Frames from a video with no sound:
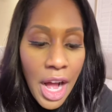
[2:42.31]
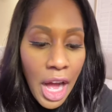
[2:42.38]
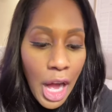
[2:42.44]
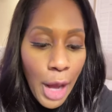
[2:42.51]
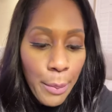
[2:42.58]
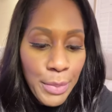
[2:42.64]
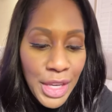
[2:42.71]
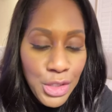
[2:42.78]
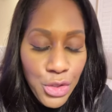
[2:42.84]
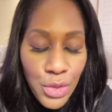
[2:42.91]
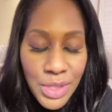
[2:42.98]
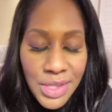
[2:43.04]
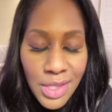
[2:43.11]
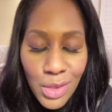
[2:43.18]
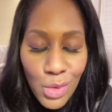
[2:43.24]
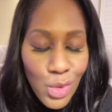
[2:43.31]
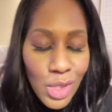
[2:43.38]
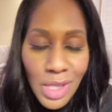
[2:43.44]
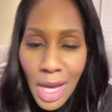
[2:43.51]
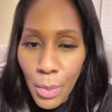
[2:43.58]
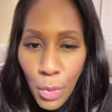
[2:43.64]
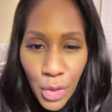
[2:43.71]
As you can see, there's a
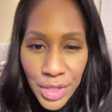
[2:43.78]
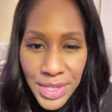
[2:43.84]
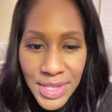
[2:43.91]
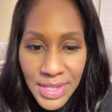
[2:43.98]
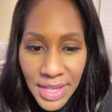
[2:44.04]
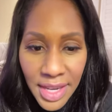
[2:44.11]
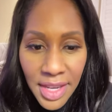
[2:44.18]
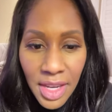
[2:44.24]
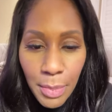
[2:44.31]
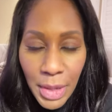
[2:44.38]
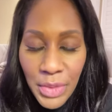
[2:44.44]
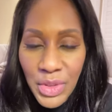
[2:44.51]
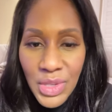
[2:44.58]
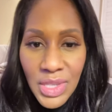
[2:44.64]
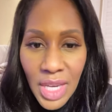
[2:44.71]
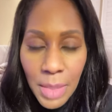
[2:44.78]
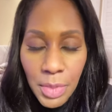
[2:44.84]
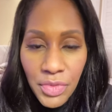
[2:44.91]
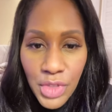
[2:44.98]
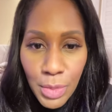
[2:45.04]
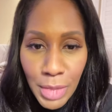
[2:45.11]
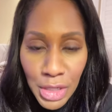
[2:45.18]
lot more to say about this type
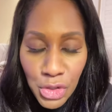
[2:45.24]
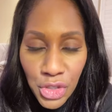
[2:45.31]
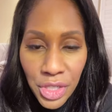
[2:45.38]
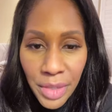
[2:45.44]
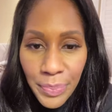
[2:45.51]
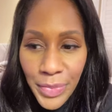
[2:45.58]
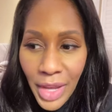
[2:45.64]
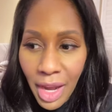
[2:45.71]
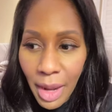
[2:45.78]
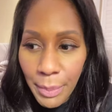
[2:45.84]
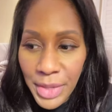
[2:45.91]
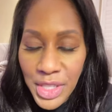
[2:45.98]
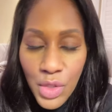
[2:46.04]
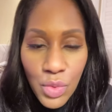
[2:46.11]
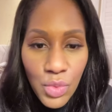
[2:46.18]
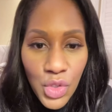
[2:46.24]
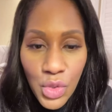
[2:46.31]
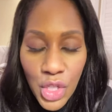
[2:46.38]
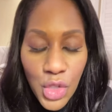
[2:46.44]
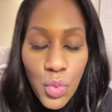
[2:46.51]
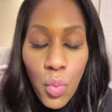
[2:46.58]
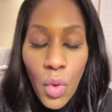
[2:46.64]
of dementia. It's
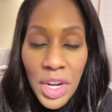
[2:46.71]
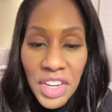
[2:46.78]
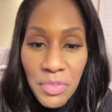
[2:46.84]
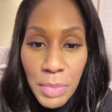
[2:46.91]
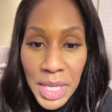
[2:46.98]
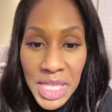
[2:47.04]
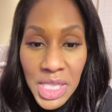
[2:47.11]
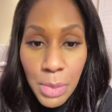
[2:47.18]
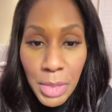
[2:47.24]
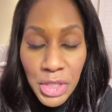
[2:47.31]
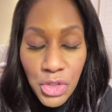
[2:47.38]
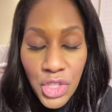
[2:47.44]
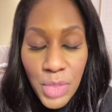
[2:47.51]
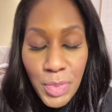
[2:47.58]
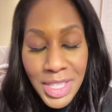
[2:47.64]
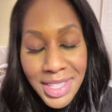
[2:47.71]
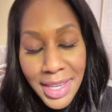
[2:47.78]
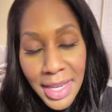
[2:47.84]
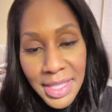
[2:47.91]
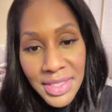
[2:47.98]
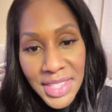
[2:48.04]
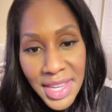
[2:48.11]
just one of many dementias, but
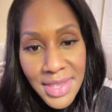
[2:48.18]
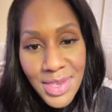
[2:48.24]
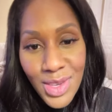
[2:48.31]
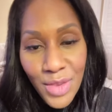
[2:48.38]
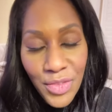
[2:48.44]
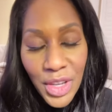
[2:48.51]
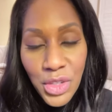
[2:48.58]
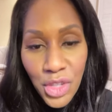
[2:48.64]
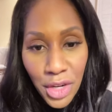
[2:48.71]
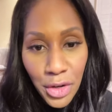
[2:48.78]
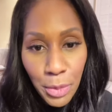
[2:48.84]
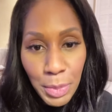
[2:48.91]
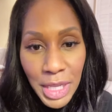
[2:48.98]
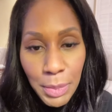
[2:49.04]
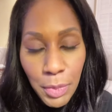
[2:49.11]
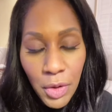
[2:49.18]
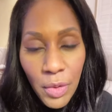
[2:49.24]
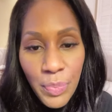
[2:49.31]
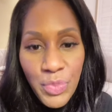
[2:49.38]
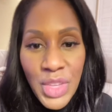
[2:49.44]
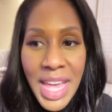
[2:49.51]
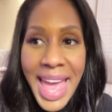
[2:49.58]
again, it tends to affect younger
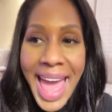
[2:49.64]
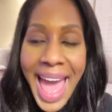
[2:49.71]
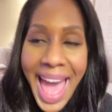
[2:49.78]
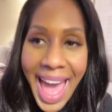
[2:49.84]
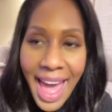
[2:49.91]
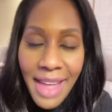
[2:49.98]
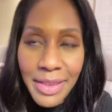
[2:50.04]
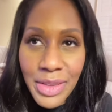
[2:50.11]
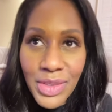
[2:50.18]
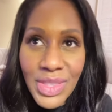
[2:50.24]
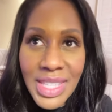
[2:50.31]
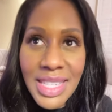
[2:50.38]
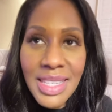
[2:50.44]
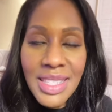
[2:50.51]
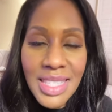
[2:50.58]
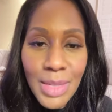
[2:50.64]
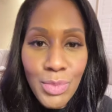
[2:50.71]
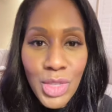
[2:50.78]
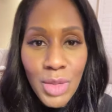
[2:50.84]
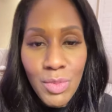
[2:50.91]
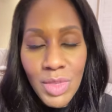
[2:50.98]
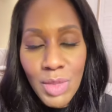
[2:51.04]
people, and the
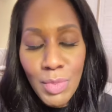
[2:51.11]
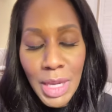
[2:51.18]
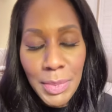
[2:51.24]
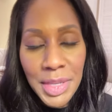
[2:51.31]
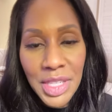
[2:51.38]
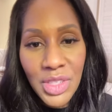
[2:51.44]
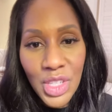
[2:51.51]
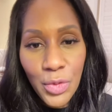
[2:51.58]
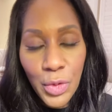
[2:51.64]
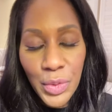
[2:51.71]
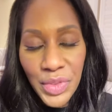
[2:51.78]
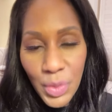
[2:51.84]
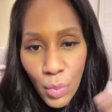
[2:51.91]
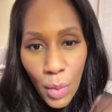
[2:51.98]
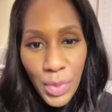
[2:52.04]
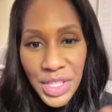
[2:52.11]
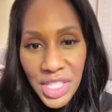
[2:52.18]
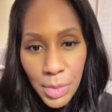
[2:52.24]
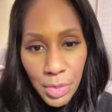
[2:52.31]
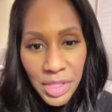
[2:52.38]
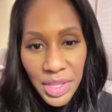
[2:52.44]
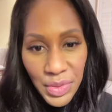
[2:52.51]
symptoms may be different than what we
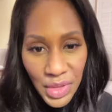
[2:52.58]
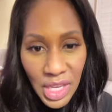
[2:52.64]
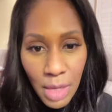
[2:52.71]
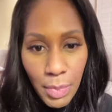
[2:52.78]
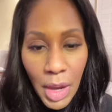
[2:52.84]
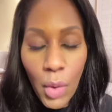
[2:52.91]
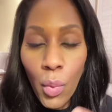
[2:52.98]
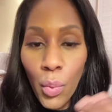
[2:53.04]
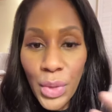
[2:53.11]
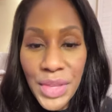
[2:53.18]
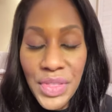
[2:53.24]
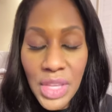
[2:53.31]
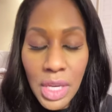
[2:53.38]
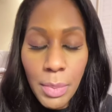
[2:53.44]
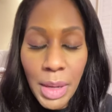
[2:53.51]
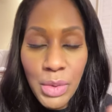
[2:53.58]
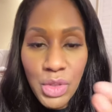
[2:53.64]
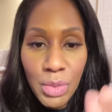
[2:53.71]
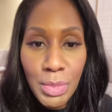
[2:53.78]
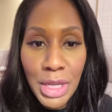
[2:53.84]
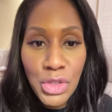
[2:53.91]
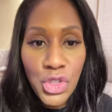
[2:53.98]
typically think about when we think about
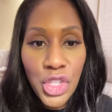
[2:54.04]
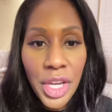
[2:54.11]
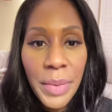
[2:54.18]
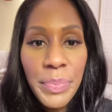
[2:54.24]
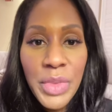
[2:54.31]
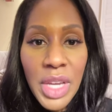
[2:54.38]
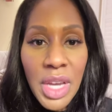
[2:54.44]
dementia.